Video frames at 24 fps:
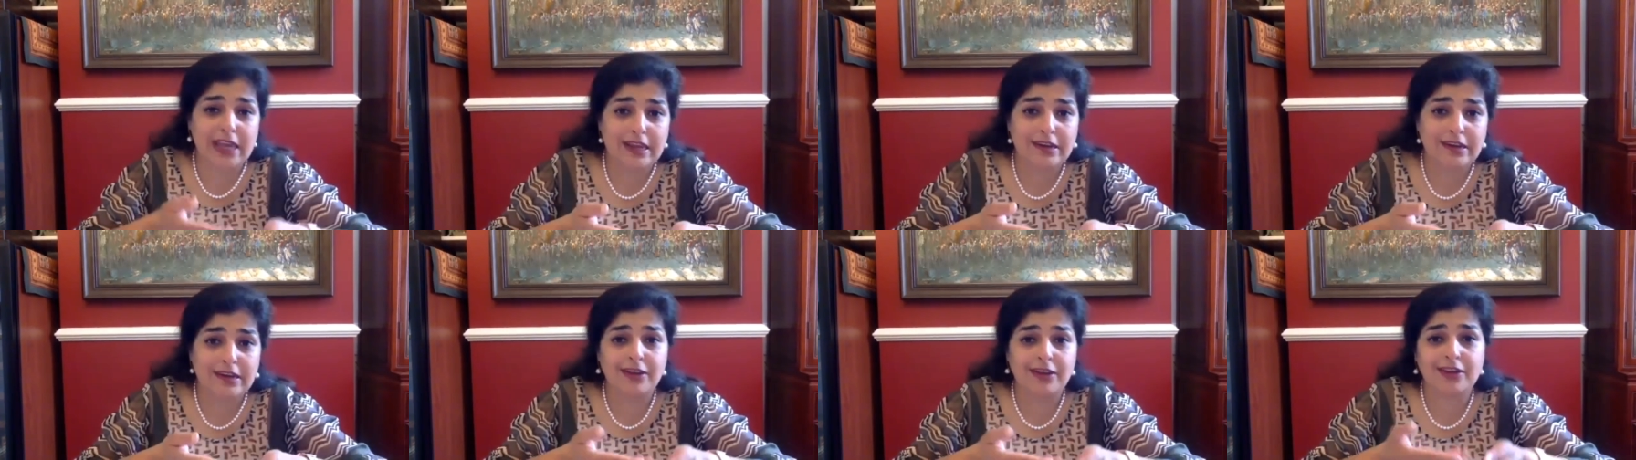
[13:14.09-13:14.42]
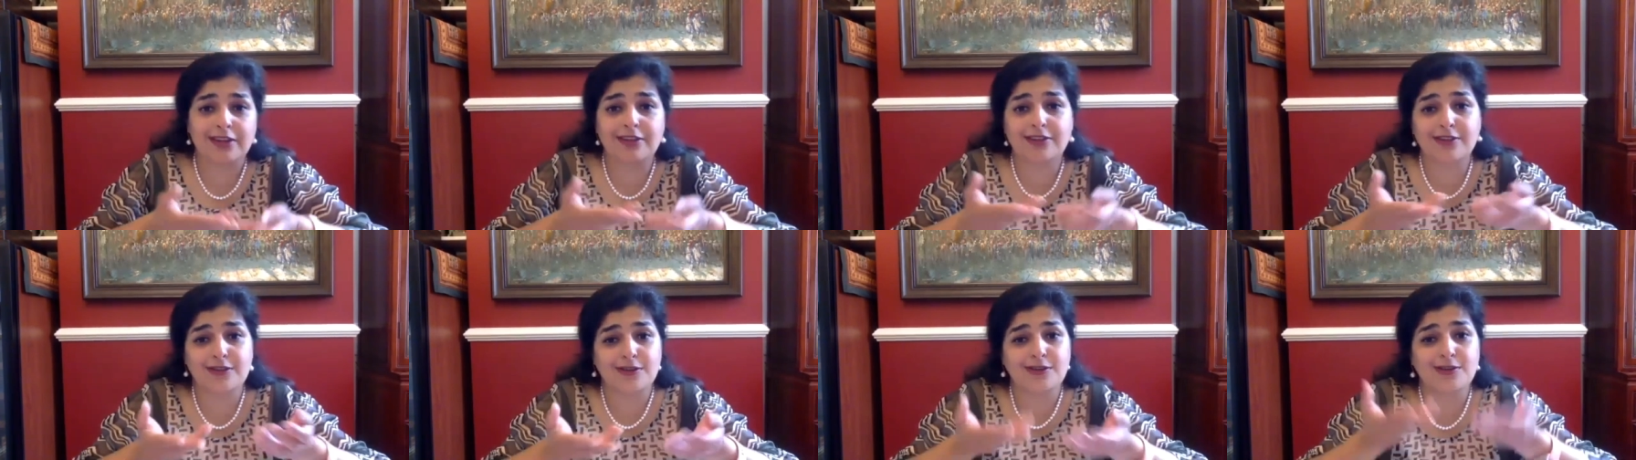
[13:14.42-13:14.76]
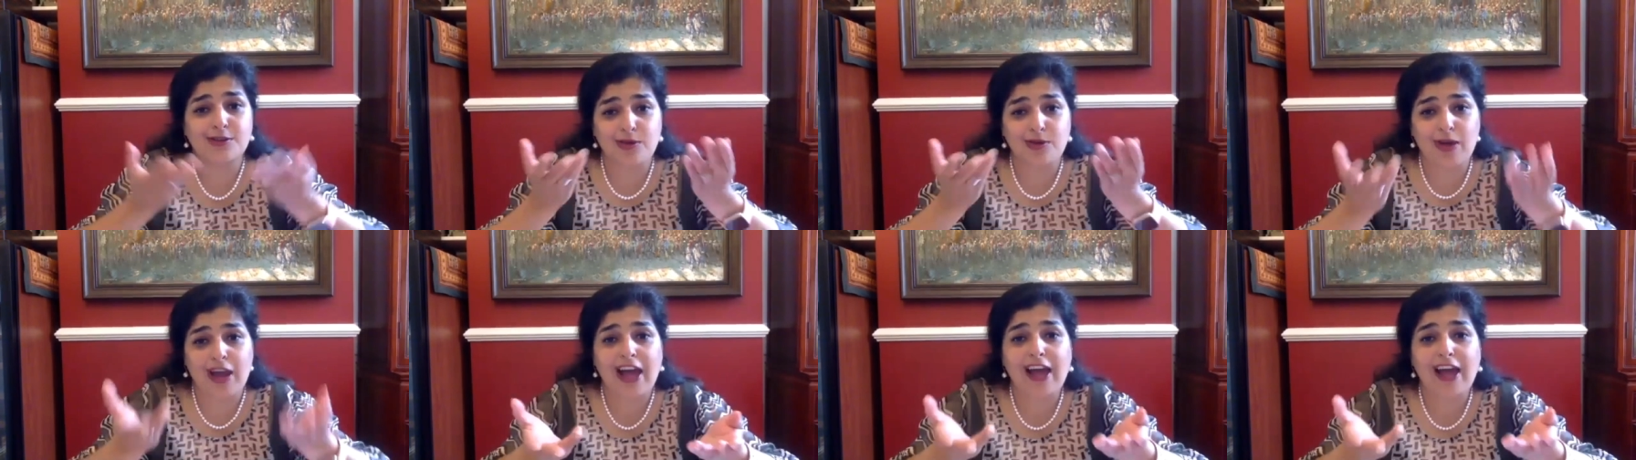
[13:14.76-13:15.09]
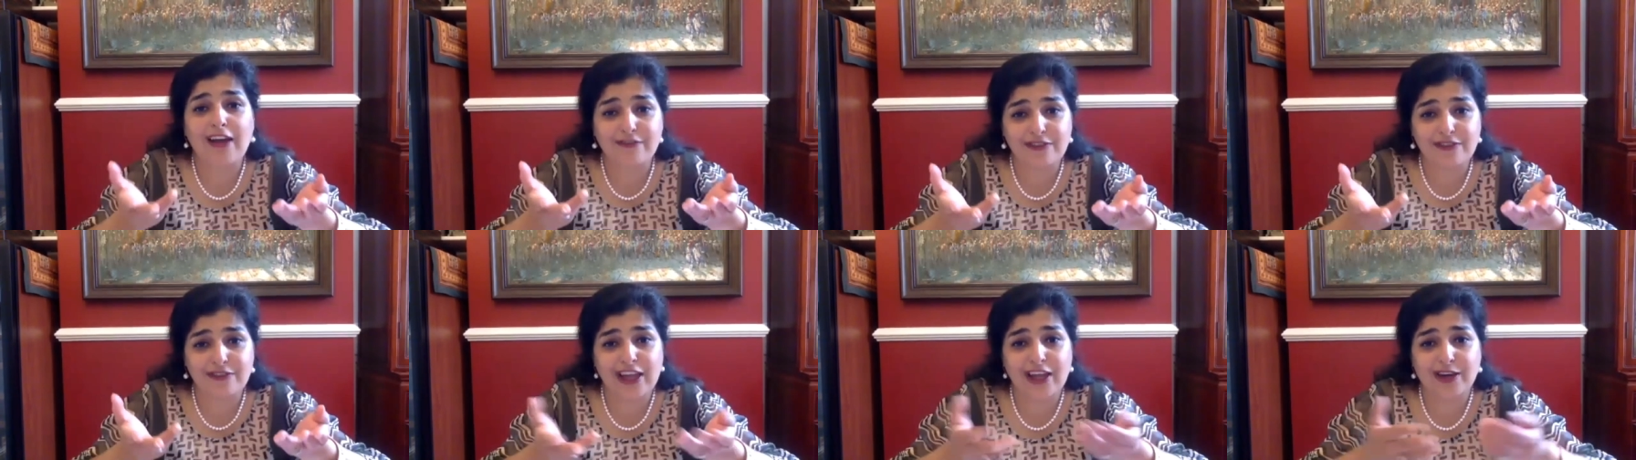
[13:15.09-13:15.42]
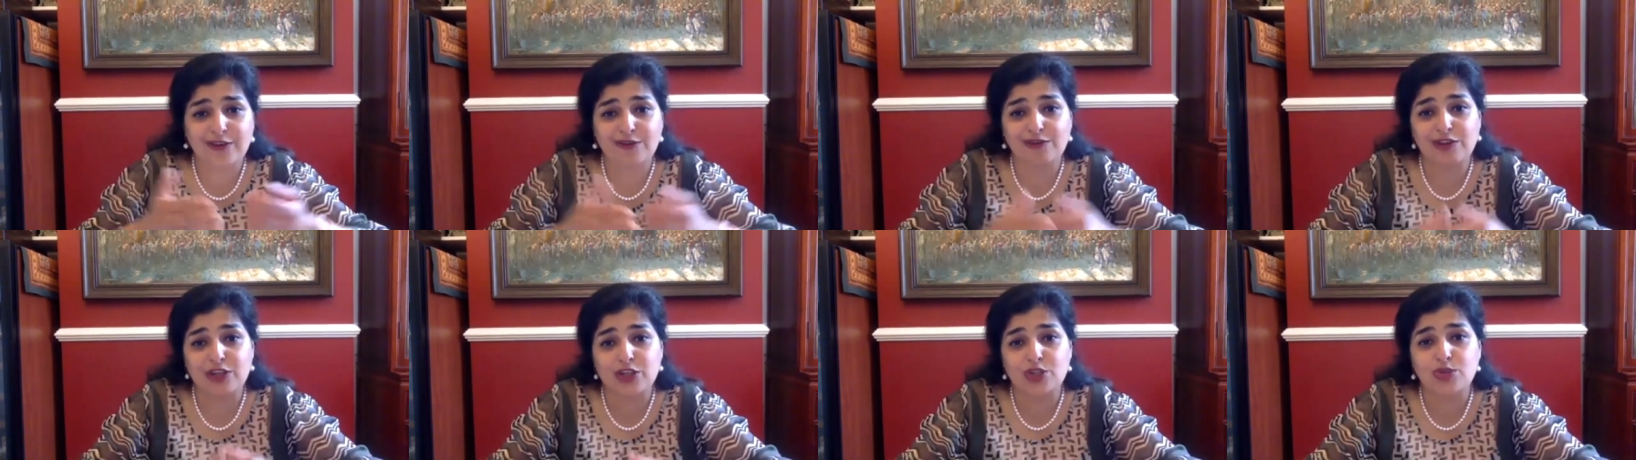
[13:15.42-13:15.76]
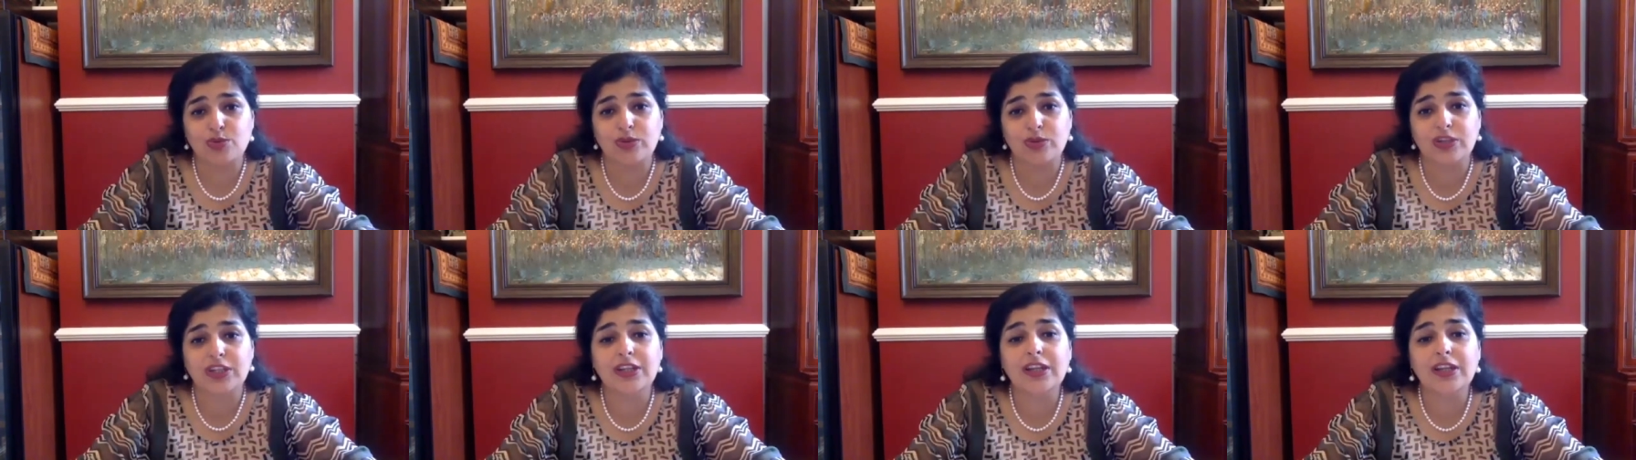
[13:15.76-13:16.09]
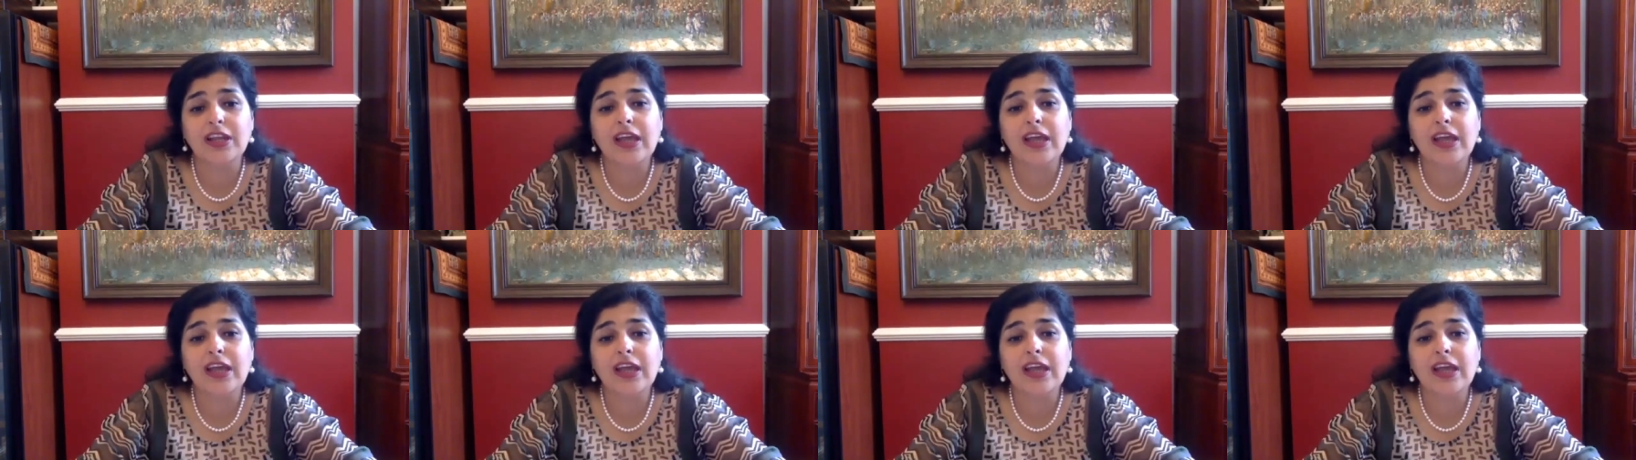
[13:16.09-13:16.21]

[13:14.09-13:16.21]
in it to have that visual